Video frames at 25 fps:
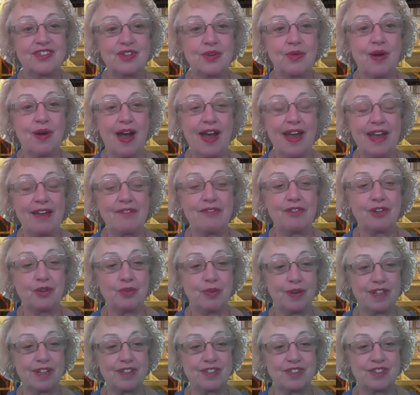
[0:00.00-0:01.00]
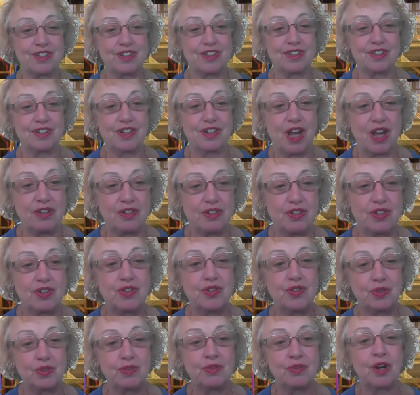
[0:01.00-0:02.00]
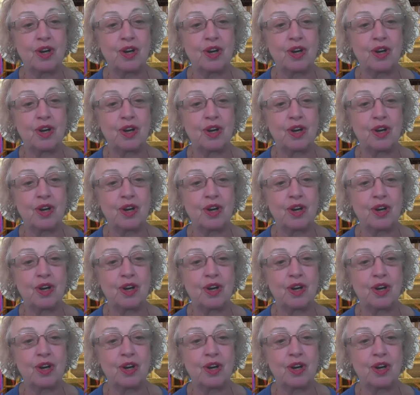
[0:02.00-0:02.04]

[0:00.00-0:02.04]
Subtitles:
So I have a question. Do you